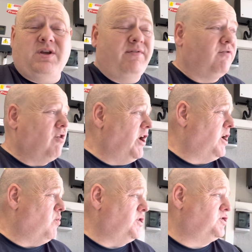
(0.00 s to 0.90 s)
If you've got any
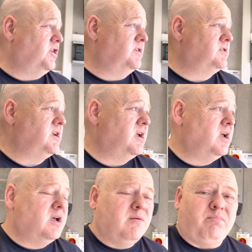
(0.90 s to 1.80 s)
questions,
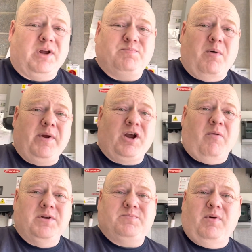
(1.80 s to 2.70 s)
please put me
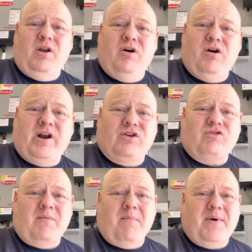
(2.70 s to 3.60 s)
comments below and I'll
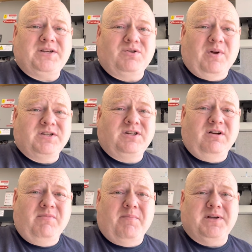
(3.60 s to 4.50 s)
try my best to answer
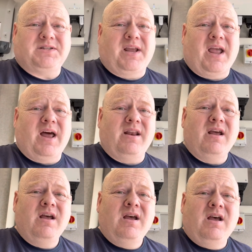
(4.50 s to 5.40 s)
them the best I can.
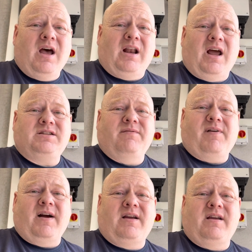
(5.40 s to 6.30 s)
I'd like to
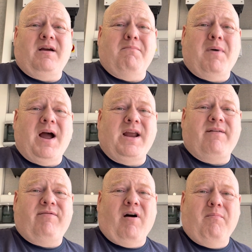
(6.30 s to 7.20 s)
thank Mike
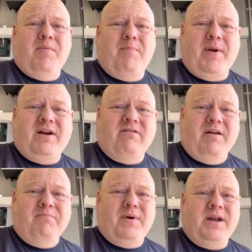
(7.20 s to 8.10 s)
from the Big
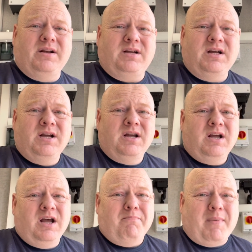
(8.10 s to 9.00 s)
Green Beard.
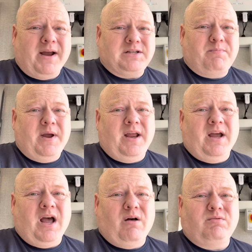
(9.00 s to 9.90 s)
Mike's been
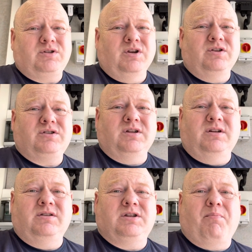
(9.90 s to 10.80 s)
here, helped us
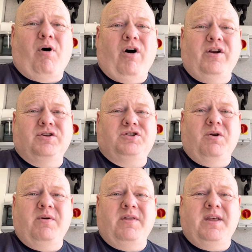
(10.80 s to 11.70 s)
and supported us
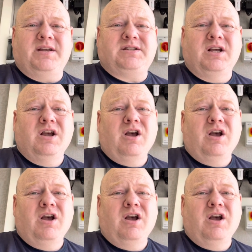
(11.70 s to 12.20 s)
doing this.